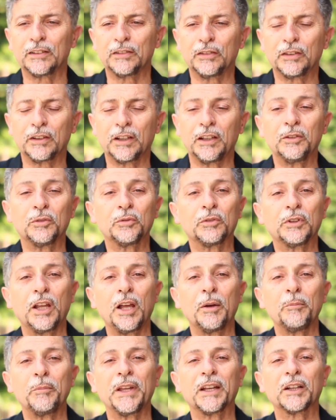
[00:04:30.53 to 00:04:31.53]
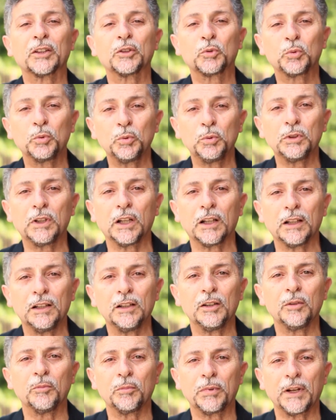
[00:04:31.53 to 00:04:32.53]
for Consciousness Studies,
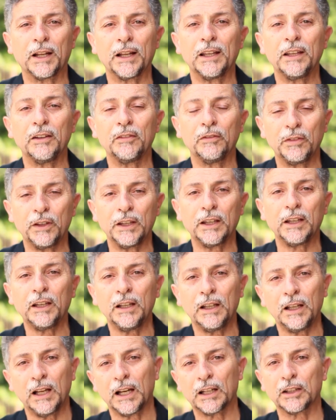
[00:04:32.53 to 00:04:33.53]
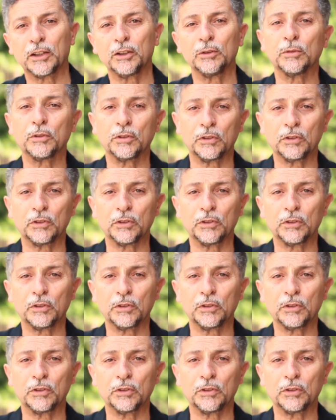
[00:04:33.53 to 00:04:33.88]
this is not the best path.